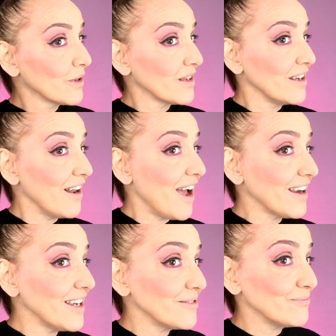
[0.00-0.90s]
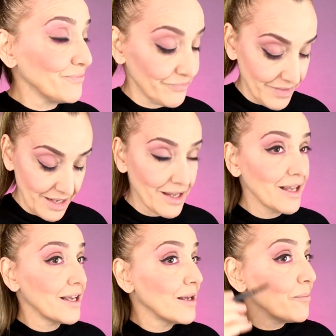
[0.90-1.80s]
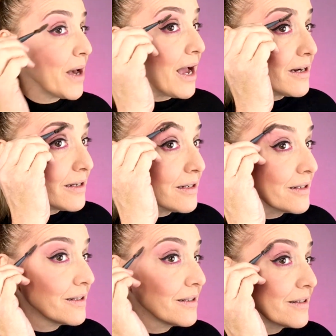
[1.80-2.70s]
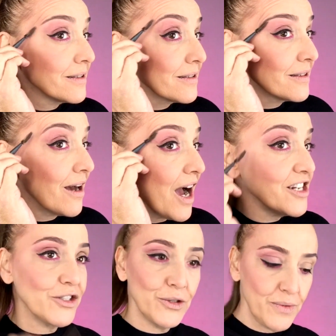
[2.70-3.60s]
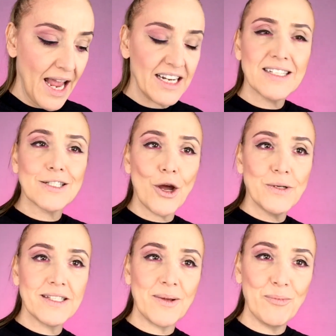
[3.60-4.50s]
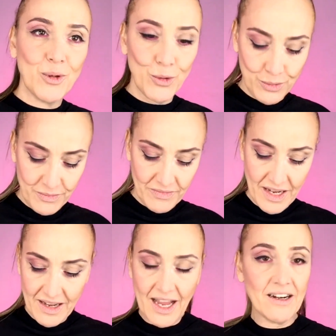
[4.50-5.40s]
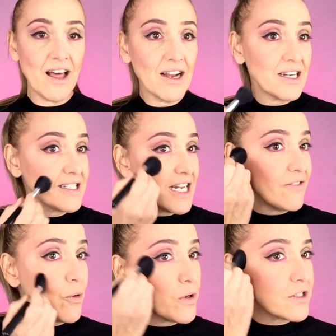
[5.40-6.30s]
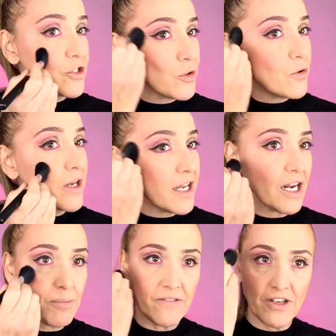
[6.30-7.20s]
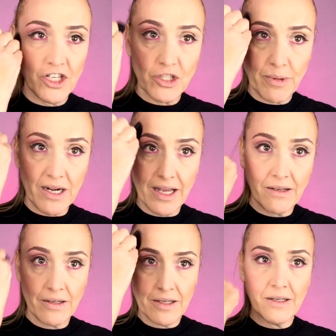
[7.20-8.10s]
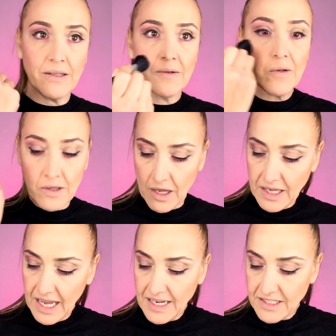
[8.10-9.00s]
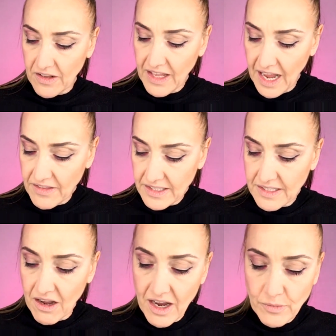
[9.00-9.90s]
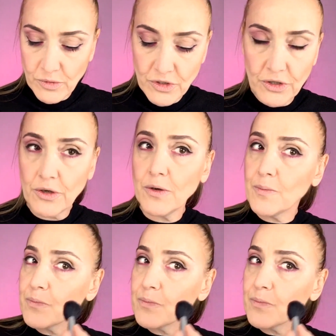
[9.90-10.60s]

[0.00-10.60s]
You like it? But I do, and it's so simple. And like I said, if I wasn't talking, I'd be finished by now. Okay, so the other side will do.